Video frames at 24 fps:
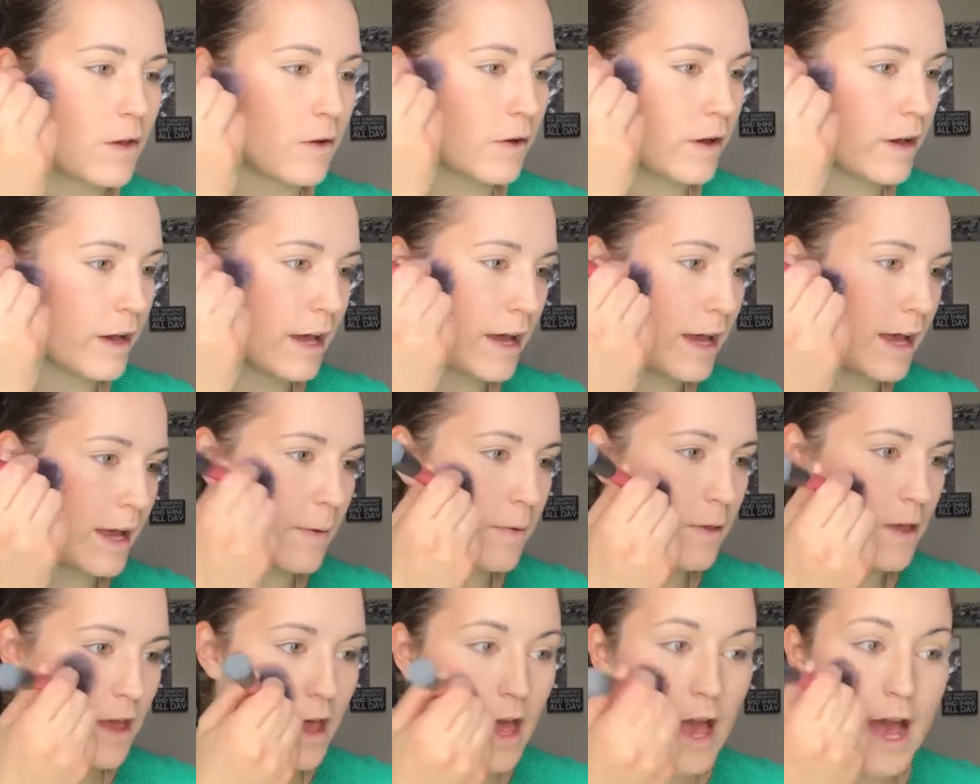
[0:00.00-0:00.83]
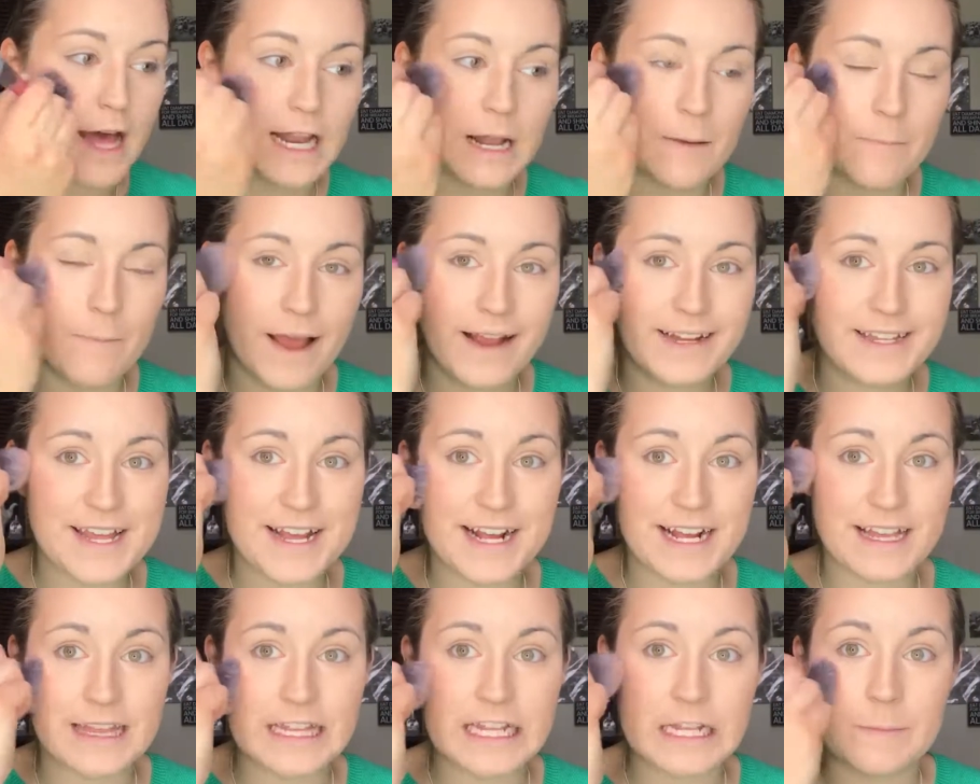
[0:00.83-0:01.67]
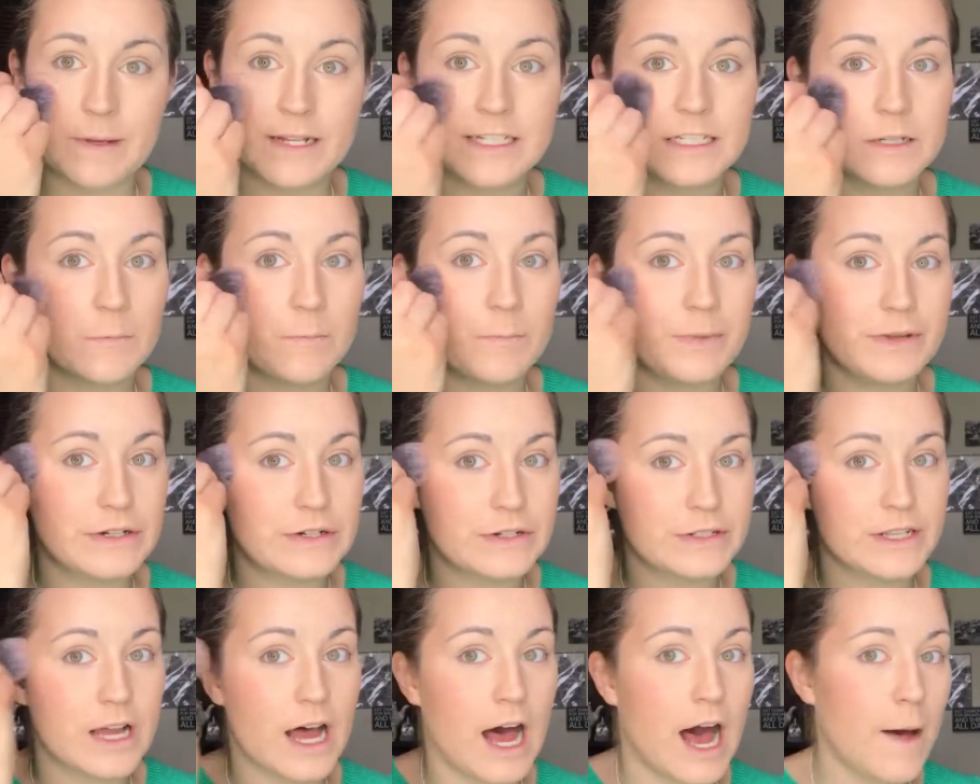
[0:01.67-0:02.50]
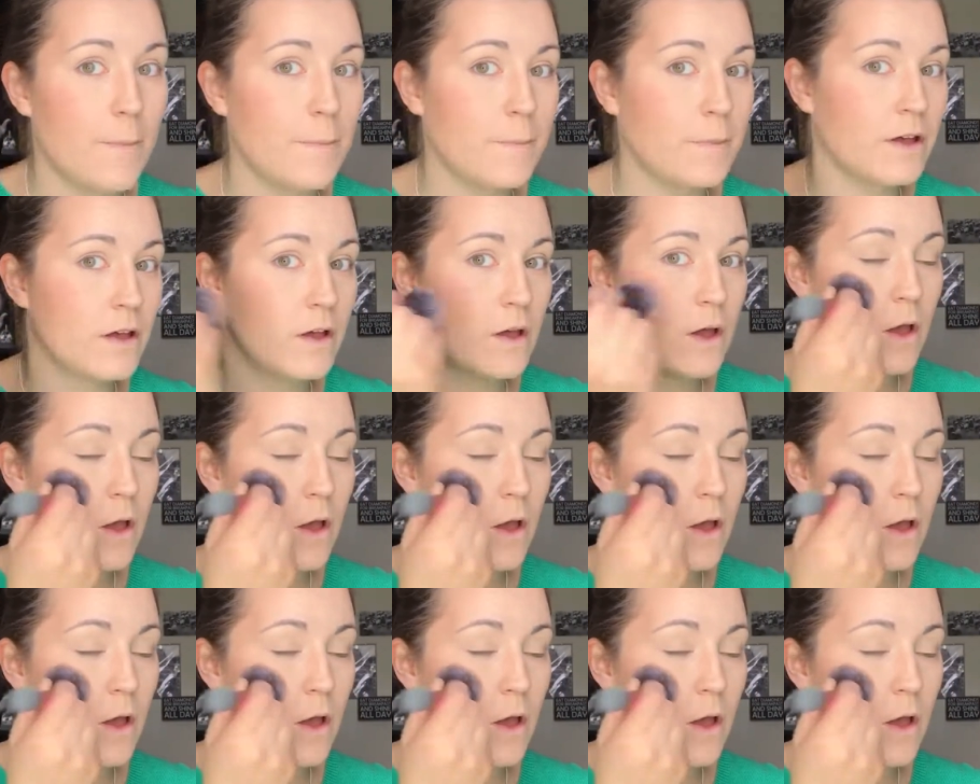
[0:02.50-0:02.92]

Okay, and it might take a little bit to build up